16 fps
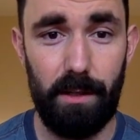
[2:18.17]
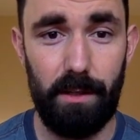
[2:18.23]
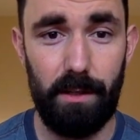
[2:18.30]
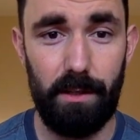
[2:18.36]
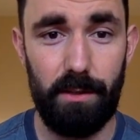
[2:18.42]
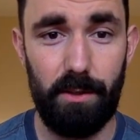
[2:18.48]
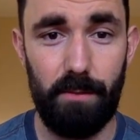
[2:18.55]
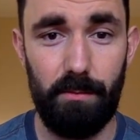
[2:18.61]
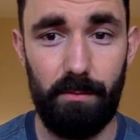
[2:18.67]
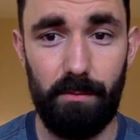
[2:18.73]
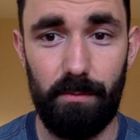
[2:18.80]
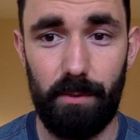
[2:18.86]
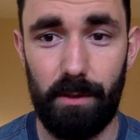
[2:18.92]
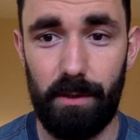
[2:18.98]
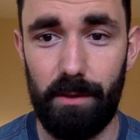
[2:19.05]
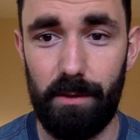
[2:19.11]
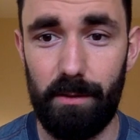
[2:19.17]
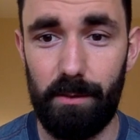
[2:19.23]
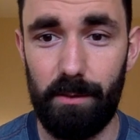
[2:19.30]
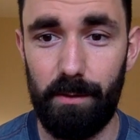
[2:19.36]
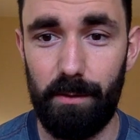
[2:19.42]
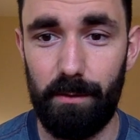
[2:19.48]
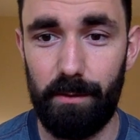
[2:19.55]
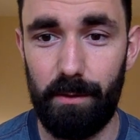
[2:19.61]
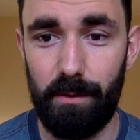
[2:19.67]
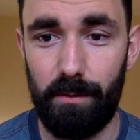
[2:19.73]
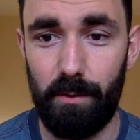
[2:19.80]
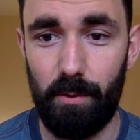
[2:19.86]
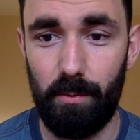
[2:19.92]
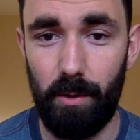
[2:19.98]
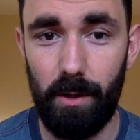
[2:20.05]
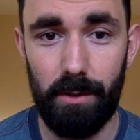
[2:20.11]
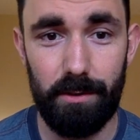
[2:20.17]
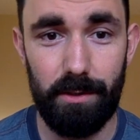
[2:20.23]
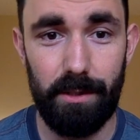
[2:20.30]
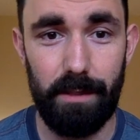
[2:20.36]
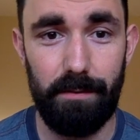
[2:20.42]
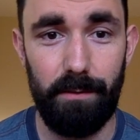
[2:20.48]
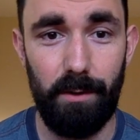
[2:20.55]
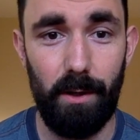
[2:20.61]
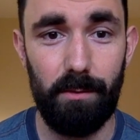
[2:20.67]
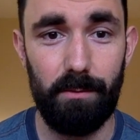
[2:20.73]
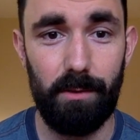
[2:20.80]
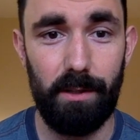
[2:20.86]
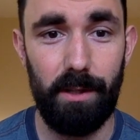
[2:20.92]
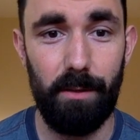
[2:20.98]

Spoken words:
assume you've all watched, if not,